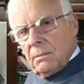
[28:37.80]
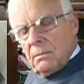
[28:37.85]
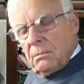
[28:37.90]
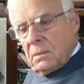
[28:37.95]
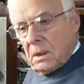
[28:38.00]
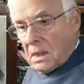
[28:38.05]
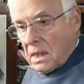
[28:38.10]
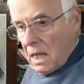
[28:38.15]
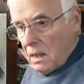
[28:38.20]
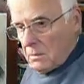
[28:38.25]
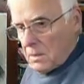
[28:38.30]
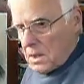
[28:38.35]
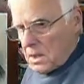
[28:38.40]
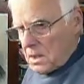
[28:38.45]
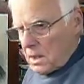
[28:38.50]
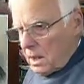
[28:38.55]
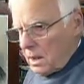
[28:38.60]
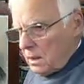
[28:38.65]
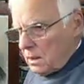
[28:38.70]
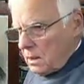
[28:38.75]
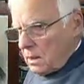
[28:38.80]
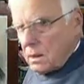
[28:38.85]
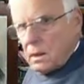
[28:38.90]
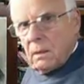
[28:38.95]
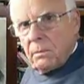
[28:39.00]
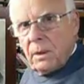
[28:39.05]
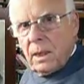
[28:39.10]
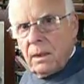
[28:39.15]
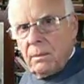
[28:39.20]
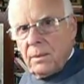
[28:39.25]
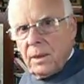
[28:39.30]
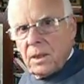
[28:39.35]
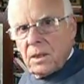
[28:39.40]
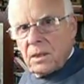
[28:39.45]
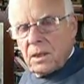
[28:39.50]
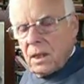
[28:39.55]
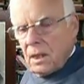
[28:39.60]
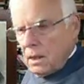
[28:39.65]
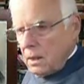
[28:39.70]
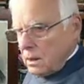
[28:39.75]
But can we say that the
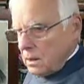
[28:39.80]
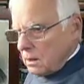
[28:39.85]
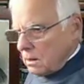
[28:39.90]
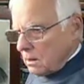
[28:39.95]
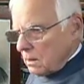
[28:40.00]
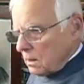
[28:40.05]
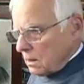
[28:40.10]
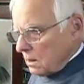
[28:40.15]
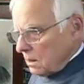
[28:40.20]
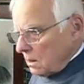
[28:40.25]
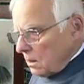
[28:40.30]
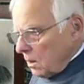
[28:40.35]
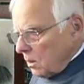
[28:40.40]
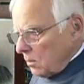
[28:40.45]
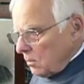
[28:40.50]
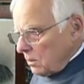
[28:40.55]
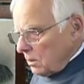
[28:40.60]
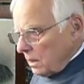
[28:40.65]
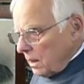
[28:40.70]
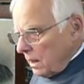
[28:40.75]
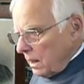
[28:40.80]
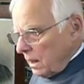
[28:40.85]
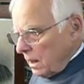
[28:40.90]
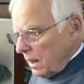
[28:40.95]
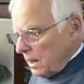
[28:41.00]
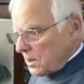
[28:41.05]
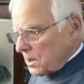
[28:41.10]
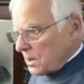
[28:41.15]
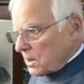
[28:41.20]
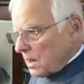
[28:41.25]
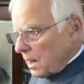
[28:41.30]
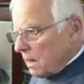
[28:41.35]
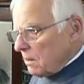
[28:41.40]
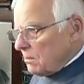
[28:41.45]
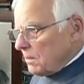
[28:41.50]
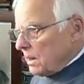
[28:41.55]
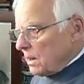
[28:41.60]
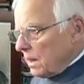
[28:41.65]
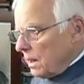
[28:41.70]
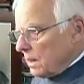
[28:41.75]
BBC and the whole
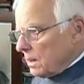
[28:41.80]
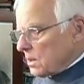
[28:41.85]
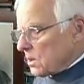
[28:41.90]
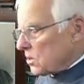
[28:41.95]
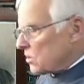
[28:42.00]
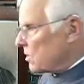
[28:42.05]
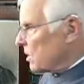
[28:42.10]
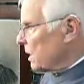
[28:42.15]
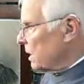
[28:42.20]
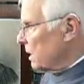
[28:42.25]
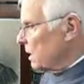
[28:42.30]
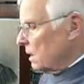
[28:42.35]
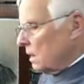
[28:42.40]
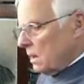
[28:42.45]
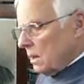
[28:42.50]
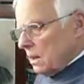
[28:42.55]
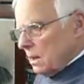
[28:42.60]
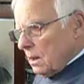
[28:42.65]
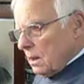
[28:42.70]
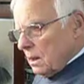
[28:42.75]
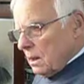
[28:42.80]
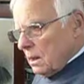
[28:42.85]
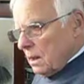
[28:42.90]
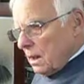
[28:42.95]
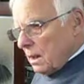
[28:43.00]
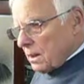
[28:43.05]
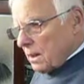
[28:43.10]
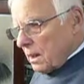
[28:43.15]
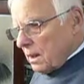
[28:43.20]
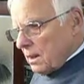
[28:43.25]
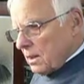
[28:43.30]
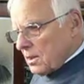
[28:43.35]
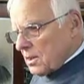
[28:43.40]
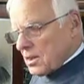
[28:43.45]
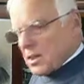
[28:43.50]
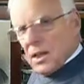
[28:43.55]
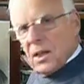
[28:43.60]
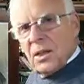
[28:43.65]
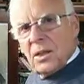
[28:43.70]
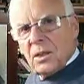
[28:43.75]
entertainment industry are they
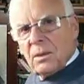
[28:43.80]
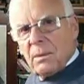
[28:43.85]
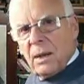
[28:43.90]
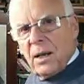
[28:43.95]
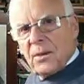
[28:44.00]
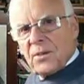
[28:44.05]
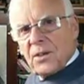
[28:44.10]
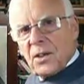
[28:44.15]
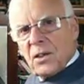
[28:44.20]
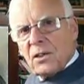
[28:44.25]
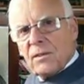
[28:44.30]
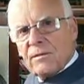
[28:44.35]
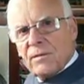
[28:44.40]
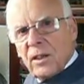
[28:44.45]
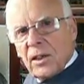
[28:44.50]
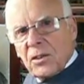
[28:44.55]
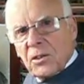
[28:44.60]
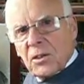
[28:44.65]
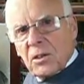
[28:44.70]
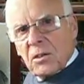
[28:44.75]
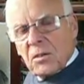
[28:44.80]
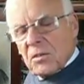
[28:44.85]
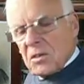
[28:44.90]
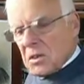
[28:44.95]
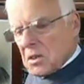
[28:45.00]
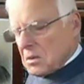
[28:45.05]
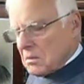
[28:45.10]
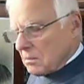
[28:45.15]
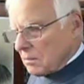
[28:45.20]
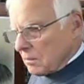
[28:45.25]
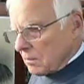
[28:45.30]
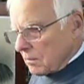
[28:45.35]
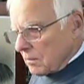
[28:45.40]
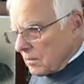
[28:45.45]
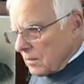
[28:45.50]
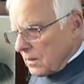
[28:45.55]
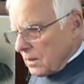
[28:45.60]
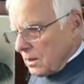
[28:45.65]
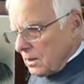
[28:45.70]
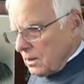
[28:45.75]
concerned about those virtues?
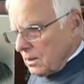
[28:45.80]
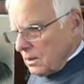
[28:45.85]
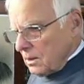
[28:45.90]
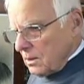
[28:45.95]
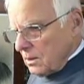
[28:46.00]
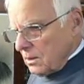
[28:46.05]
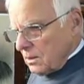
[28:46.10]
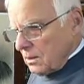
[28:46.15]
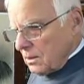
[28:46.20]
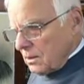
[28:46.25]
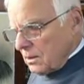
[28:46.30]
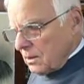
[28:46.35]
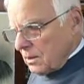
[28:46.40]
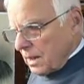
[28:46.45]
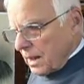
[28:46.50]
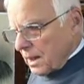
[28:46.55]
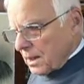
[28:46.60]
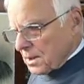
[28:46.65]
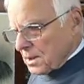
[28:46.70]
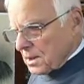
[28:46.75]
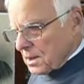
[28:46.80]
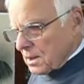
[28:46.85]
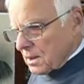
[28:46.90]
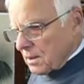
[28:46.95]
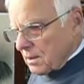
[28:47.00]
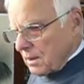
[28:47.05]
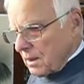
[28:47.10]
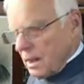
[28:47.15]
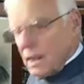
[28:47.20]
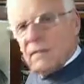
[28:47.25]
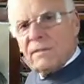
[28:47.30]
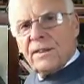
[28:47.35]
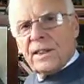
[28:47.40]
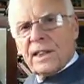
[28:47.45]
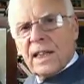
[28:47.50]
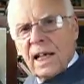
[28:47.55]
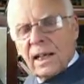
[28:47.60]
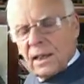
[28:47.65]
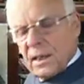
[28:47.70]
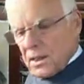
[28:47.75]
Or has
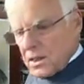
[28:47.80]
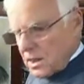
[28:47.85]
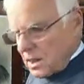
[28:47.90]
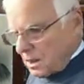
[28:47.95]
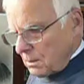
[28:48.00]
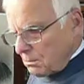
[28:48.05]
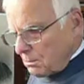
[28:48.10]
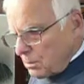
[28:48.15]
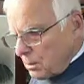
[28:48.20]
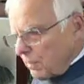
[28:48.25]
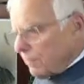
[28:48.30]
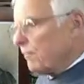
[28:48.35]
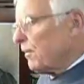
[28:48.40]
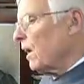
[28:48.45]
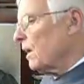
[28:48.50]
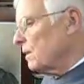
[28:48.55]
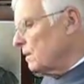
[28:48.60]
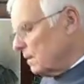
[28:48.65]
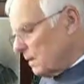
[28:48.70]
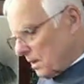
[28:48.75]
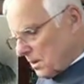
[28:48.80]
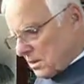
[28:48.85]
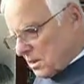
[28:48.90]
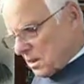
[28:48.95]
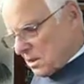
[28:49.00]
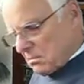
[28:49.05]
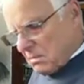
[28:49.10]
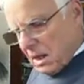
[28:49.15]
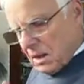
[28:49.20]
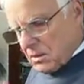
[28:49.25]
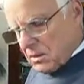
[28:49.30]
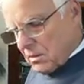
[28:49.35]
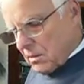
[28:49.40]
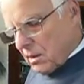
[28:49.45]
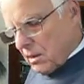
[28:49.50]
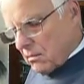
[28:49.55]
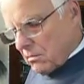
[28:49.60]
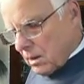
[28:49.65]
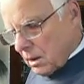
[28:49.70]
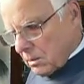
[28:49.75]
infidelity, profaneness, as Matthew
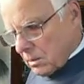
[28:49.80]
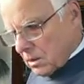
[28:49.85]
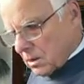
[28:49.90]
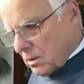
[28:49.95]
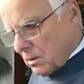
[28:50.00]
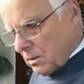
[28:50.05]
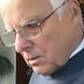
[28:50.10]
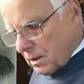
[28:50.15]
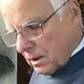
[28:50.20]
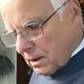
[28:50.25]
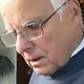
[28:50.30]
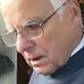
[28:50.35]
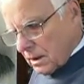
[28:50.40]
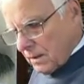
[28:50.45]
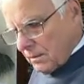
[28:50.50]
Henry would call it,